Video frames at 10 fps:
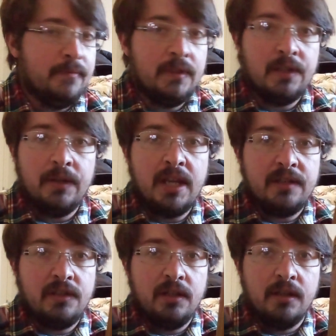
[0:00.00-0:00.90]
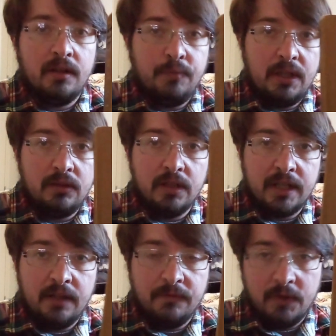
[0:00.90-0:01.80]
So yes, you're going to be
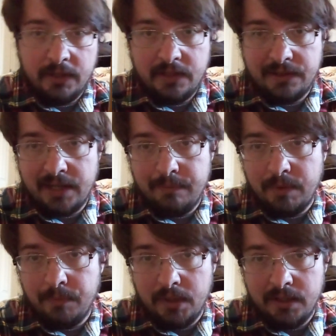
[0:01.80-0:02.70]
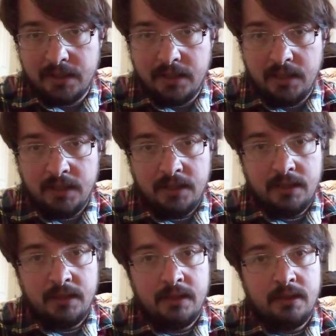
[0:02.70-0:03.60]
looking for this type of book.
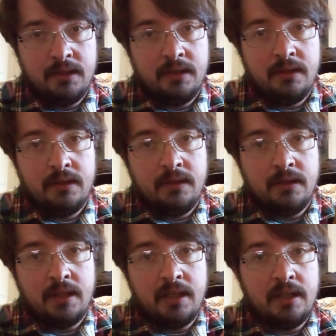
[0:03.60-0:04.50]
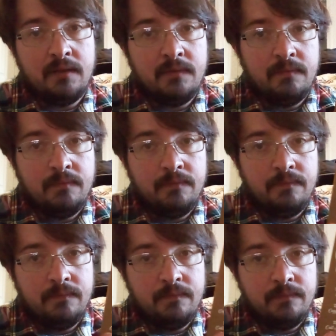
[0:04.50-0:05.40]
And
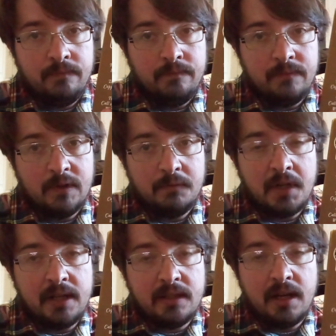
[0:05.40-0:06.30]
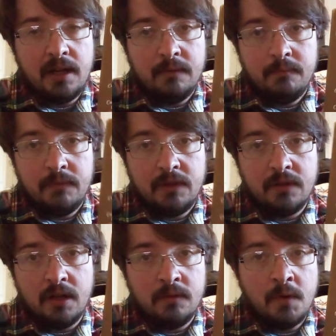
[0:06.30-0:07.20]
right there,
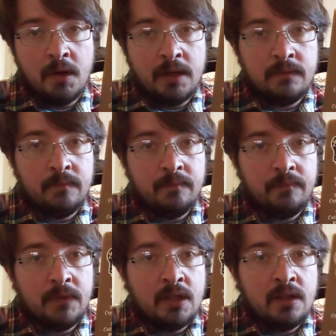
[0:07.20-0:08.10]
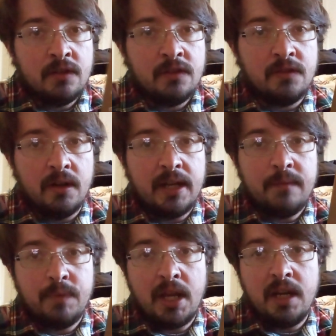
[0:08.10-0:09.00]
third one. Start
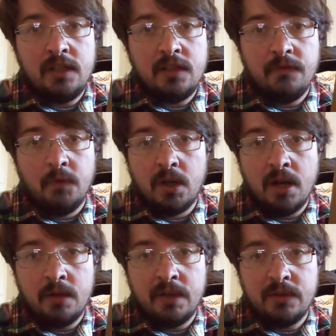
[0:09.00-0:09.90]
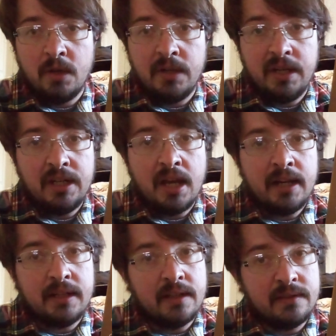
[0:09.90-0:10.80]
at page
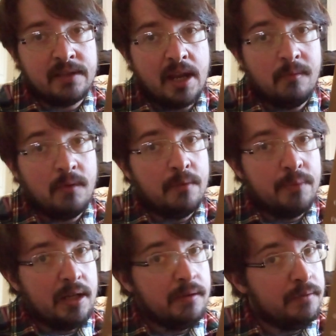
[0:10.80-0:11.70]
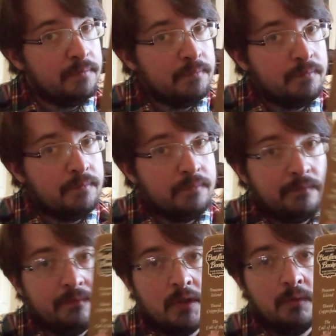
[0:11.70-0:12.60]
439 because that will be
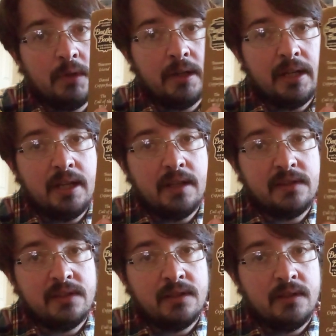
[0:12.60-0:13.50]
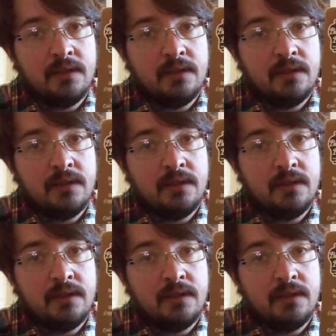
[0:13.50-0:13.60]
where it is.